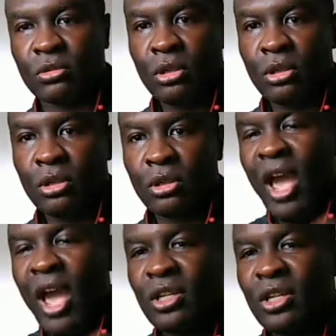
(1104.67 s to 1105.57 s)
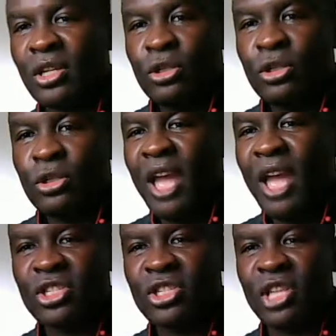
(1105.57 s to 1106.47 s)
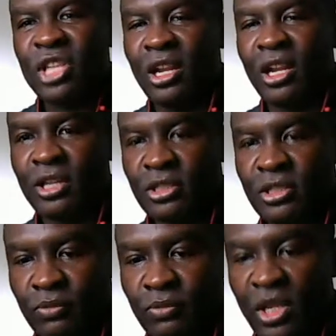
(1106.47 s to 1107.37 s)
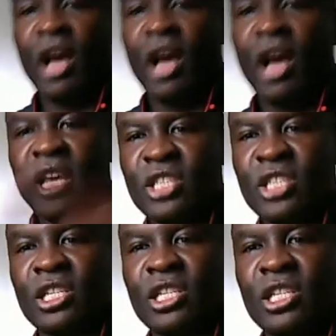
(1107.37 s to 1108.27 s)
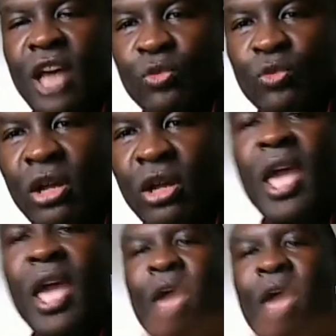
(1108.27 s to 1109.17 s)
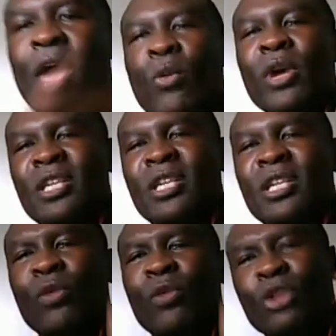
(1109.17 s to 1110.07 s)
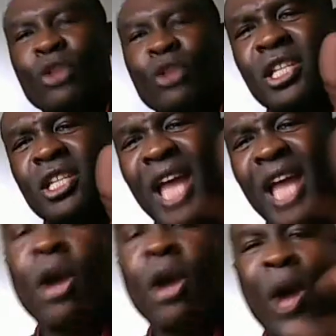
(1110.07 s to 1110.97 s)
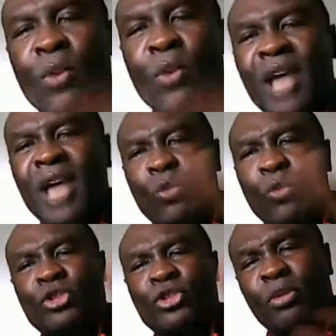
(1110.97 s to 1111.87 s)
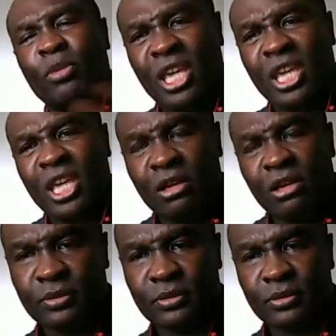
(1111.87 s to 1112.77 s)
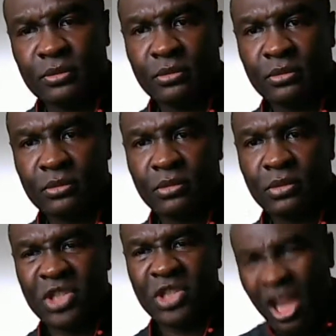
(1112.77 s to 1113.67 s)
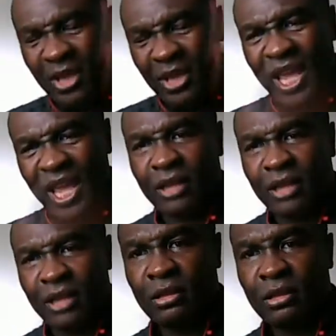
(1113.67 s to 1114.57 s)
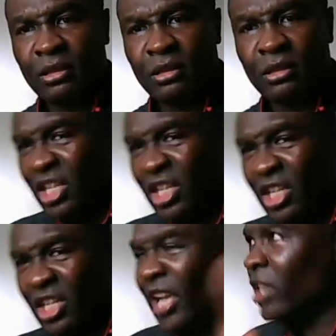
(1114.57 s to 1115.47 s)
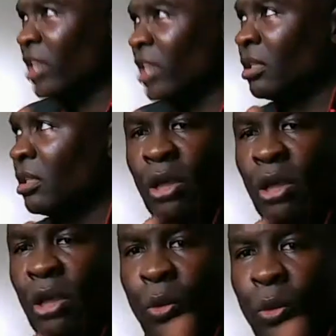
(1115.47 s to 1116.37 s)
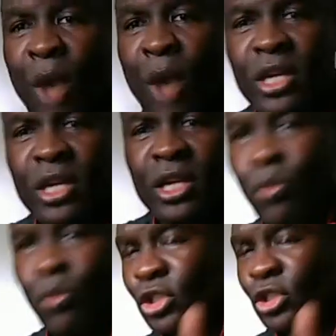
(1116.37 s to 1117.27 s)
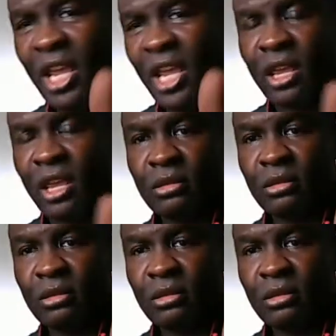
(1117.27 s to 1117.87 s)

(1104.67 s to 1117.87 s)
You shouldn't have to say unless. Unless it's God's will. And why would God want you to die? Why would God want you to be killed? Tell me that. That's the next question. Why would God want you dead?